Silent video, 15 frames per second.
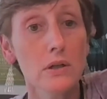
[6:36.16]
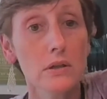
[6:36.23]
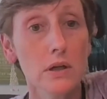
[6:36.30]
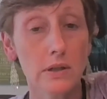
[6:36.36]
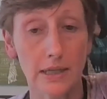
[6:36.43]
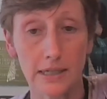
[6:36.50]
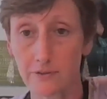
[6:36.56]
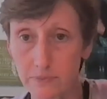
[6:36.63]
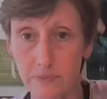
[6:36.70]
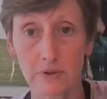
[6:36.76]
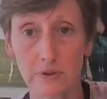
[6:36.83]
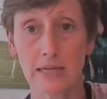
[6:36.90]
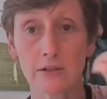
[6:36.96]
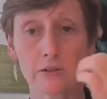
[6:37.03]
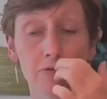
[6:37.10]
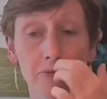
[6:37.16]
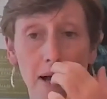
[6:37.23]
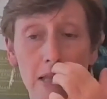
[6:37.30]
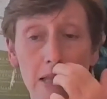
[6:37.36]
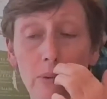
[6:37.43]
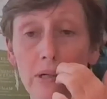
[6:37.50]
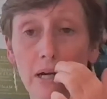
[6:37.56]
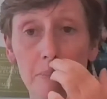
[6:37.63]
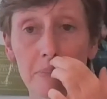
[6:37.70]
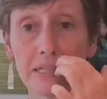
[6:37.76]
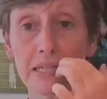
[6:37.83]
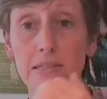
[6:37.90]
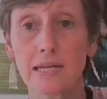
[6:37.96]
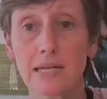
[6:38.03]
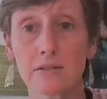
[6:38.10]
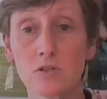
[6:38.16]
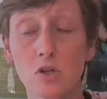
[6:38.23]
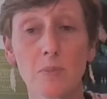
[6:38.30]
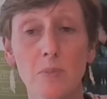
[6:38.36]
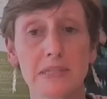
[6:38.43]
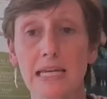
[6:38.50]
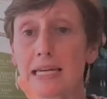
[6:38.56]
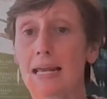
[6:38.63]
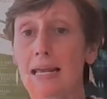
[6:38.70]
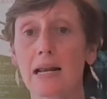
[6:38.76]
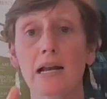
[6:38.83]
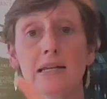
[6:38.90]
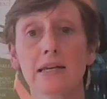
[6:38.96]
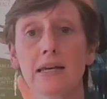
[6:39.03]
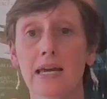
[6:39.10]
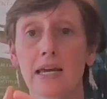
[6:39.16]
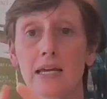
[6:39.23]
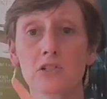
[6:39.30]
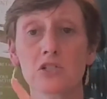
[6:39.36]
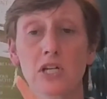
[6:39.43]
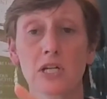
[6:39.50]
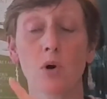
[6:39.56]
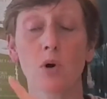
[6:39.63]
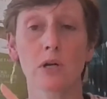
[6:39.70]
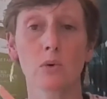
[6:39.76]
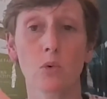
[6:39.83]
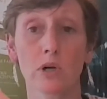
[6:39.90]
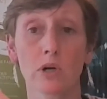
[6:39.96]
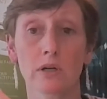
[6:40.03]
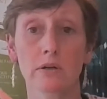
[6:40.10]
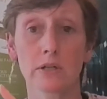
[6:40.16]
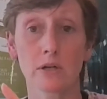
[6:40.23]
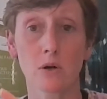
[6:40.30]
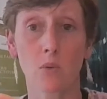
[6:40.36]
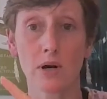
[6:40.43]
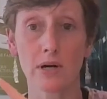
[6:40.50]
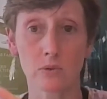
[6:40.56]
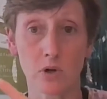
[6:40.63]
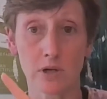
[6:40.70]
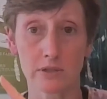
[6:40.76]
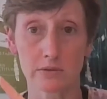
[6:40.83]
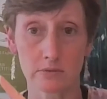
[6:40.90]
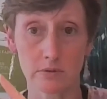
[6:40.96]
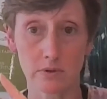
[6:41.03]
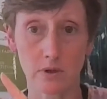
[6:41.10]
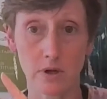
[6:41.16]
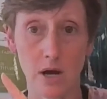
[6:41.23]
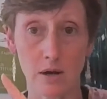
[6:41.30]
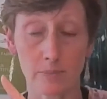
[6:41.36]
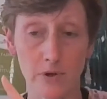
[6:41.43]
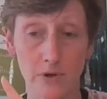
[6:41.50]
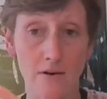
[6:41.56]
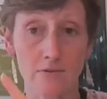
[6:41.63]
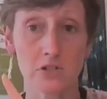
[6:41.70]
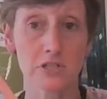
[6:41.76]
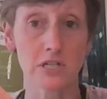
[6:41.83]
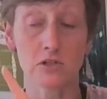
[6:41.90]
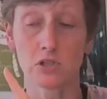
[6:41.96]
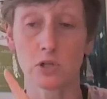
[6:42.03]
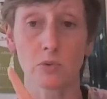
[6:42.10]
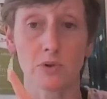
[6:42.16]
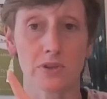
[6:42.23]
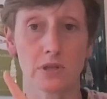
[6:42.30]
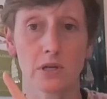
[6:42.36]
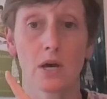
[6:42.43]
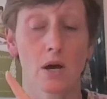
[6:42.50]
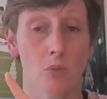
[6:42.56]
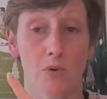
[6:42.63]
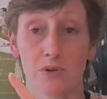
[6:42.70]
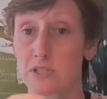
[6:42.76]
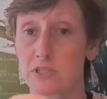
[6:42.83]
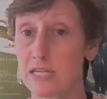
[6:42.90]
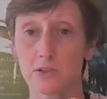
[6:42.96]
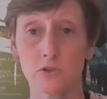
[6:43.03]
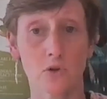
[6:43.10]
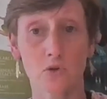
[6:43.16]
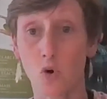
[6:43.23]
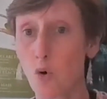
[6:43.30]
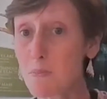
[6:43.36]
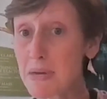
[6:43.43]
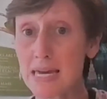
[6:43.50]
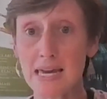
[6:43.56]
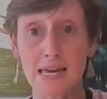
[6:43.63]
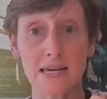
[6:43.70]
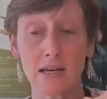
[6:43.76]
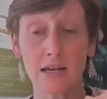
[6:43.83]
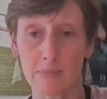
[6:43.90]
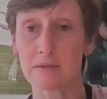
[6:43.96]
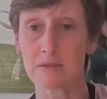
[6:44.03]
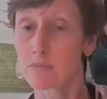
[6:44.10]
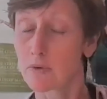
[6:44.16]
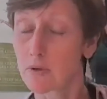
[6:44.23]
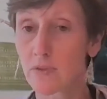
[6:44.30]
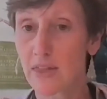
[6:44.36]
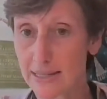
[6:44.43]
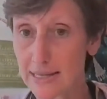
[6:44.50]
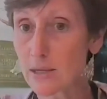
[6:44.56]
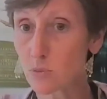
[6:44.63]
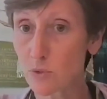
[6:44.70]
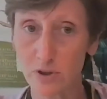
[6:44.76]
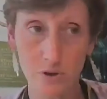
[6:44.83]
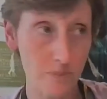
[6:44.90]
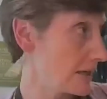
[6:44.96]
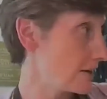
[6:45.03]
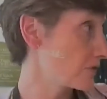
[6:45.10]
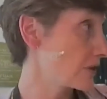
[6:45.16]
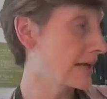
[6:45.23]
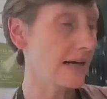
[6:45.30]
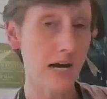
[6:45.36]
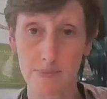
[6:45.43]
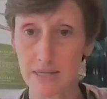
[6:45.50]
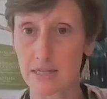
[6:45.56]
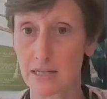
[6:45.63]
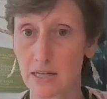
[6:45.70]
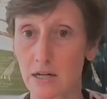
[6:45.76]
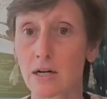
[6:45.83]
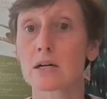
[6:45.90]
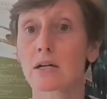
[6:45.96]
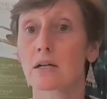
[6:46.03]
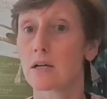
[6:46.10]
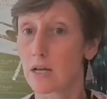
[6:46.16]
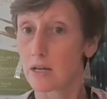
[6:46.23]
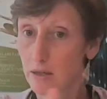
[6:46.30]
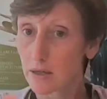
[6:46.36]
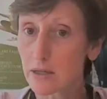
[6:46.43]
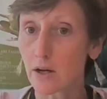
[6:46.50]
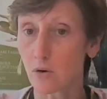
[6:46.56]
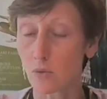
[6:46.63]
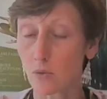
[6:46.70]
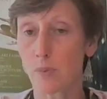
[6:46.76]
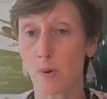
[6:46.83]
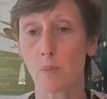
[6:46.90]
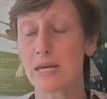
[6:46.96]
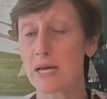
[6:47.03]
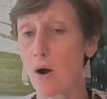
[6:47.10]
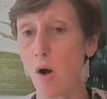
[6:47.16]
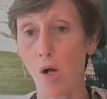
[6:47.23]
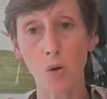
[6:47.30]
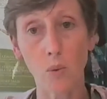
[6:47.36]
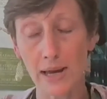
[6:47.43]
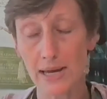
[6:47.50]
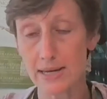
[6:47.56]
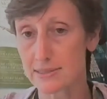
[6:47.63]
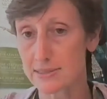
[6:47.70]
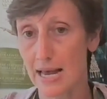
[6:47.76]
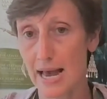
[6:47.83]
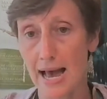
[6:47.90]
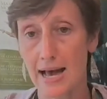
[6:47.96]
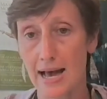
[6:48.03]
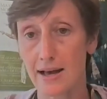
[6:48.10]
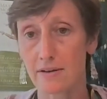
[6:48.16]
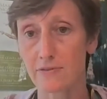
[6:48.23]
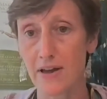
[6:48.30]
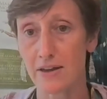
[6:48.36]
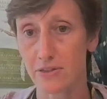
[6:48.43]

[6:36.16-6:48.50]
like if they could follow a company dancer, but they cannot engage in one-on-one conversation with dancers or me. I mean, they can with me if they come in here, but we always have